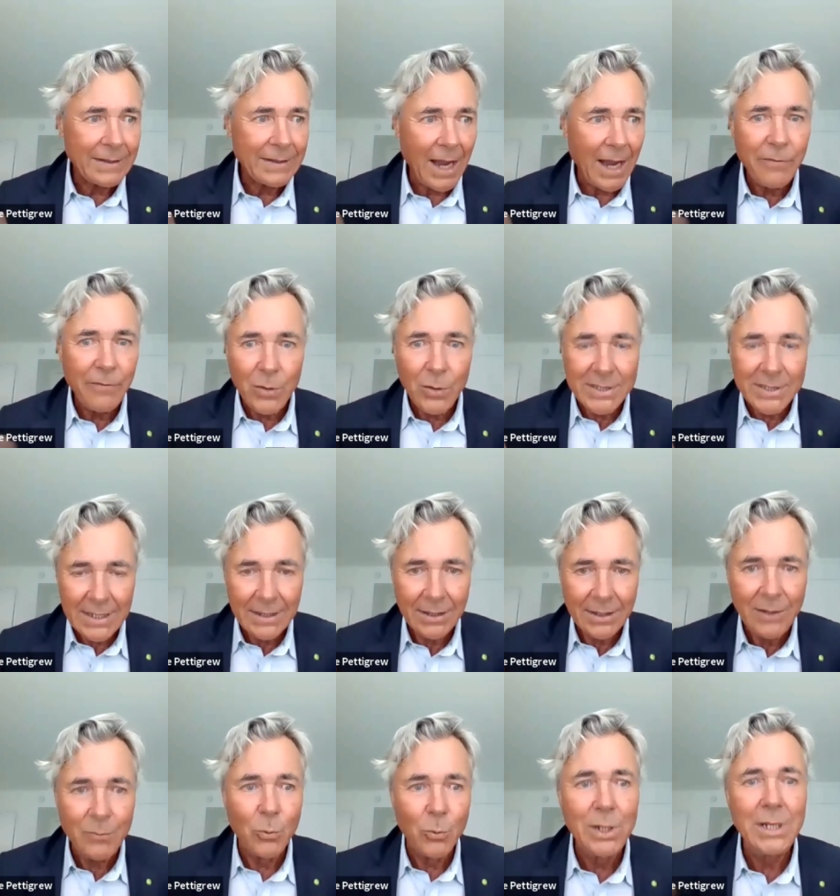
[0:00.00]

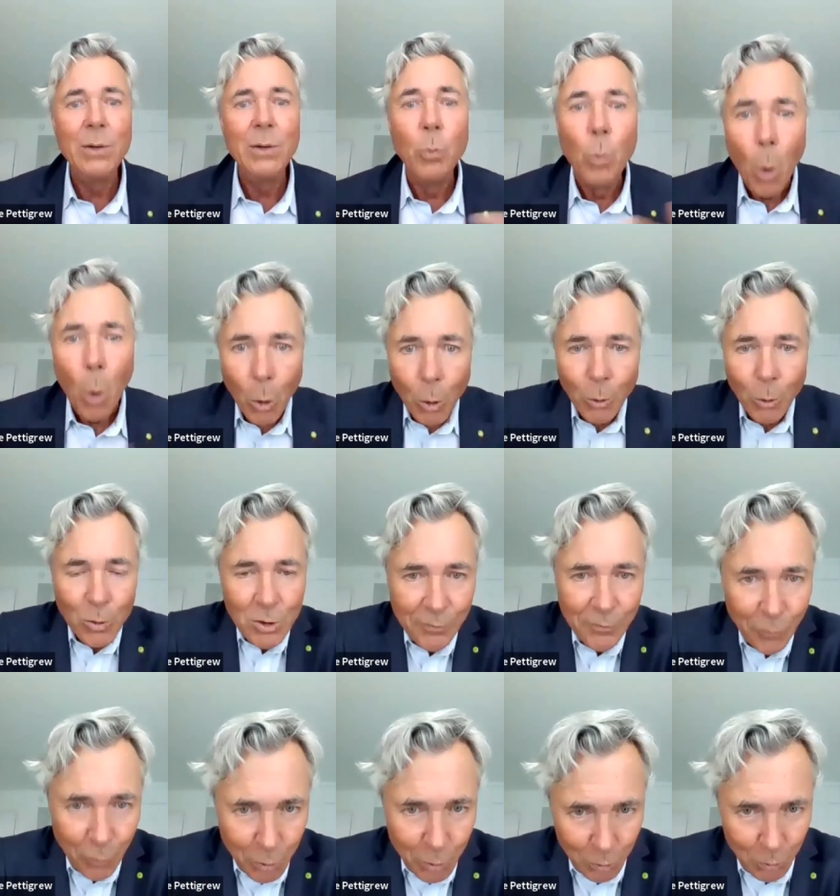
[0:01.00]
diversity really works
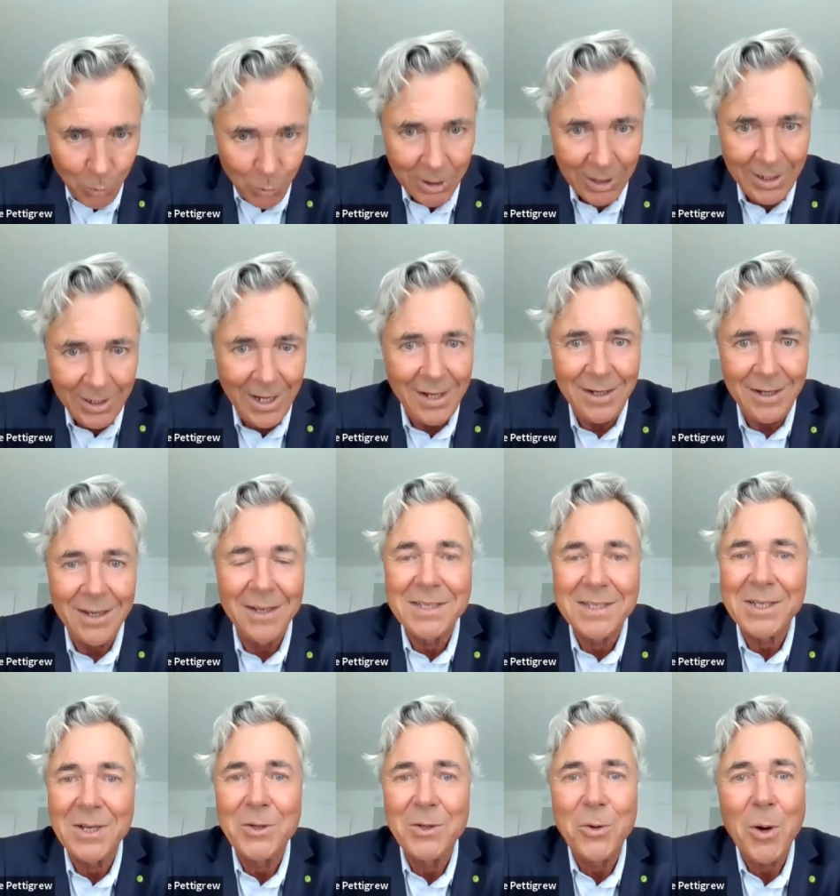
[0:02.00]
for you
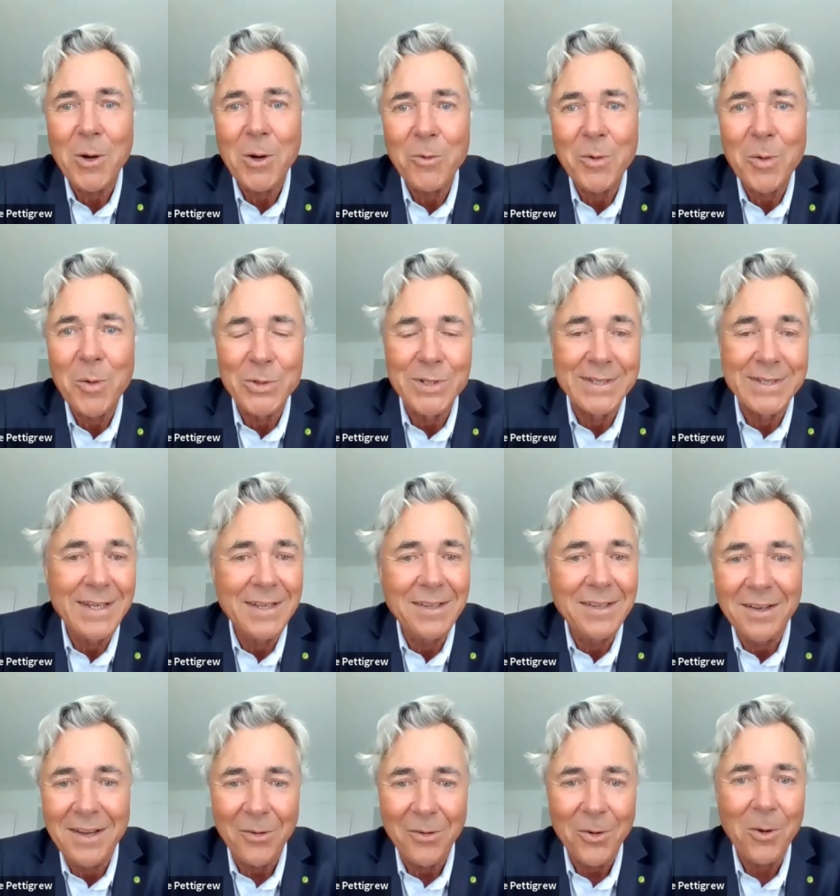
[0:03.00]
Canadians, and you are
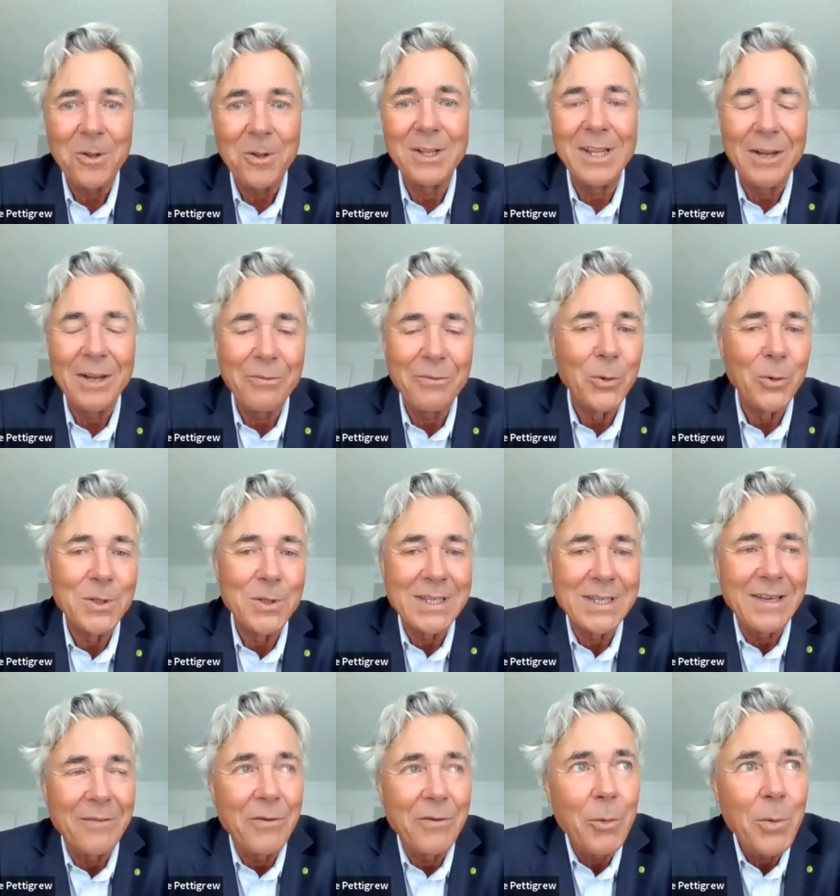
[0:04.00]
represented at all
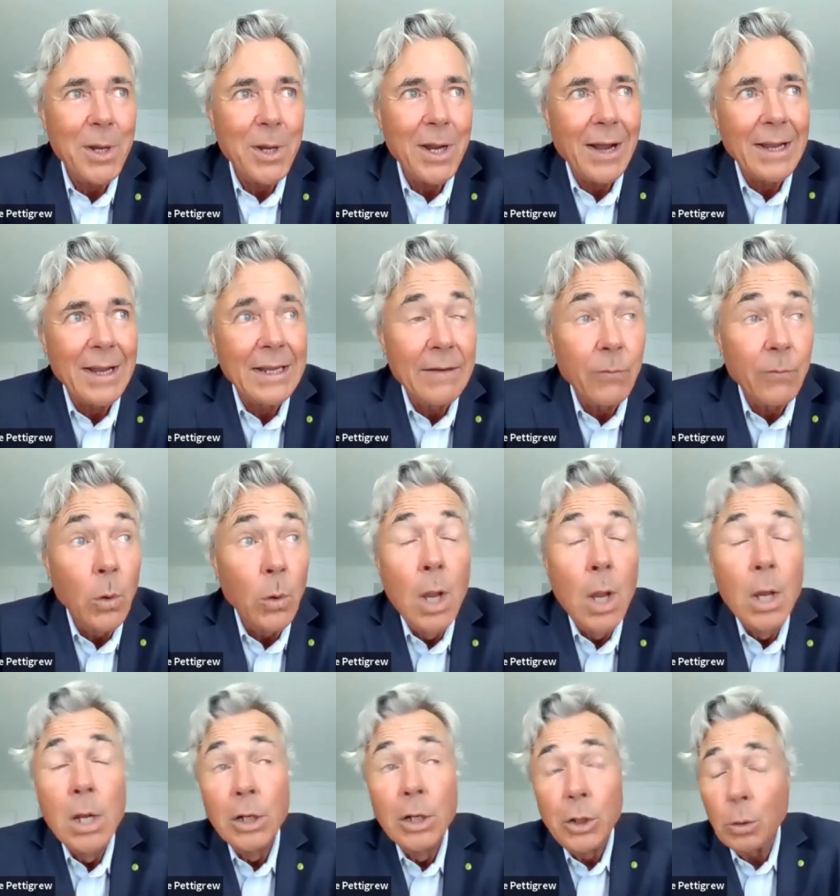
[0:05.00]
levels, at a very high level.
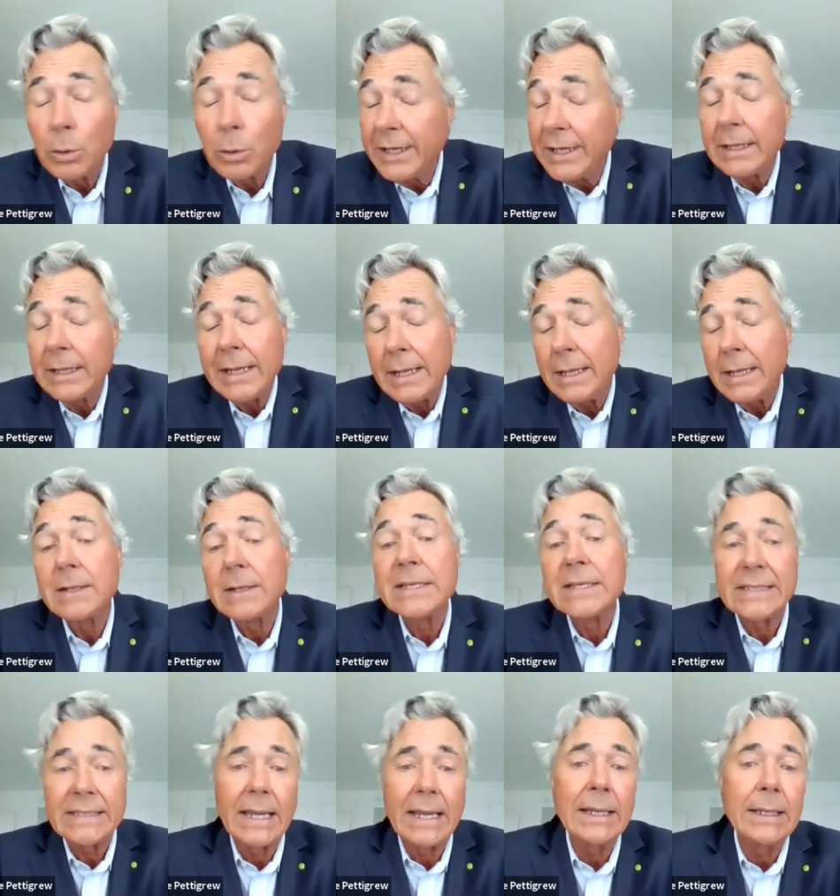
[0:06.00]
Now, can, can
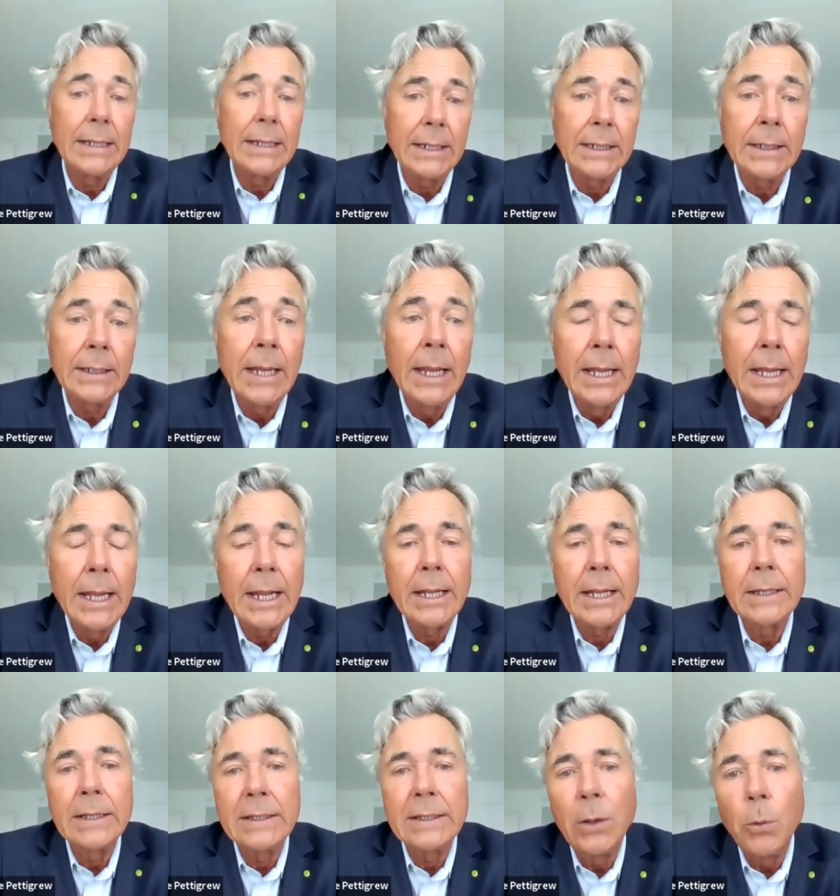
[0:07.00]
understanding
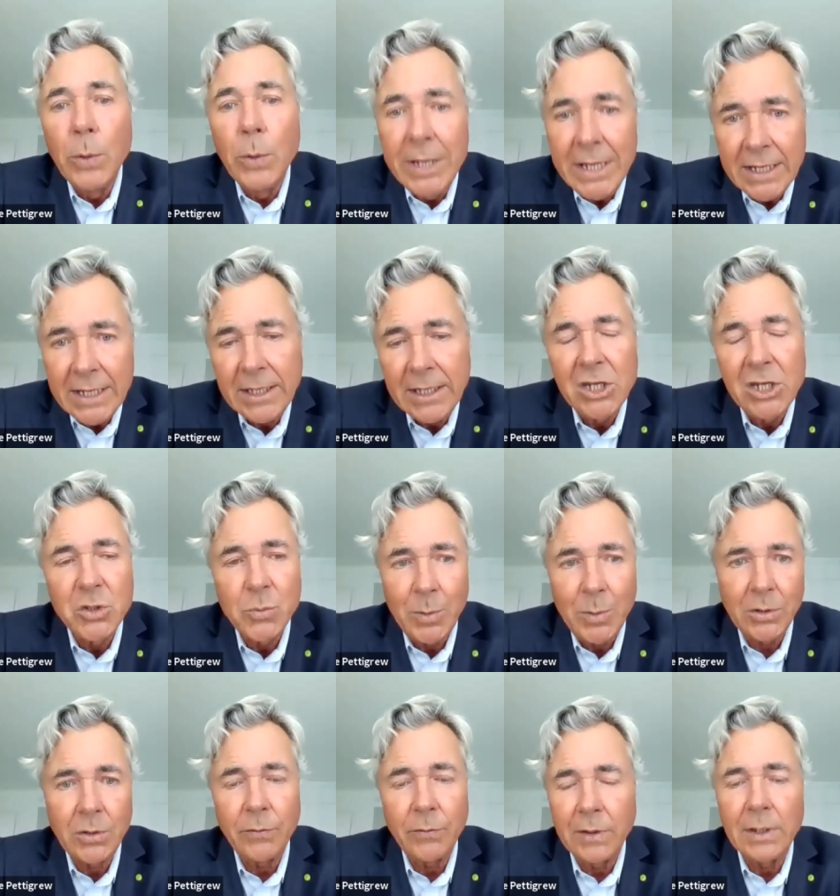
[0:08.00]
and the
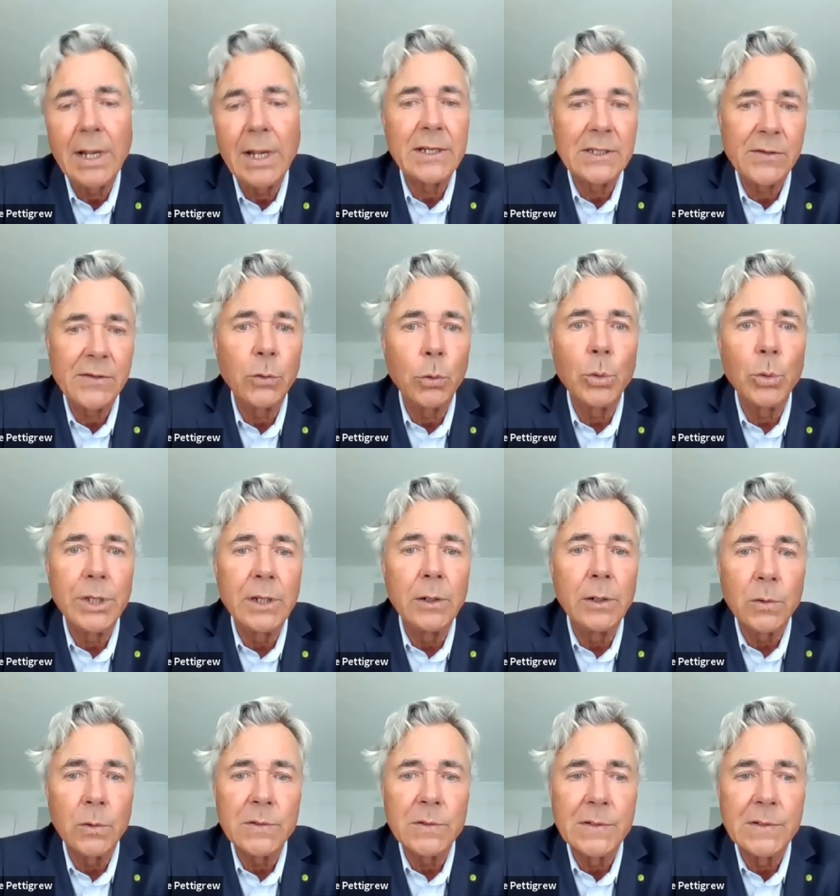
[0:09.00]
re-engagement of the last few
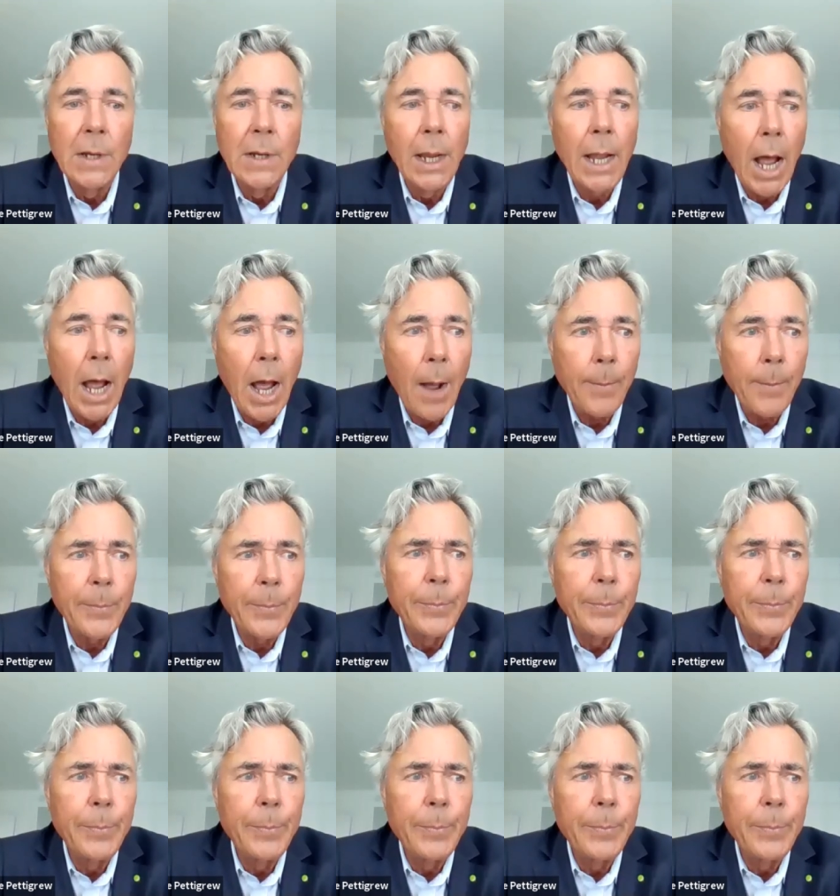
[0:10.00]
years uh,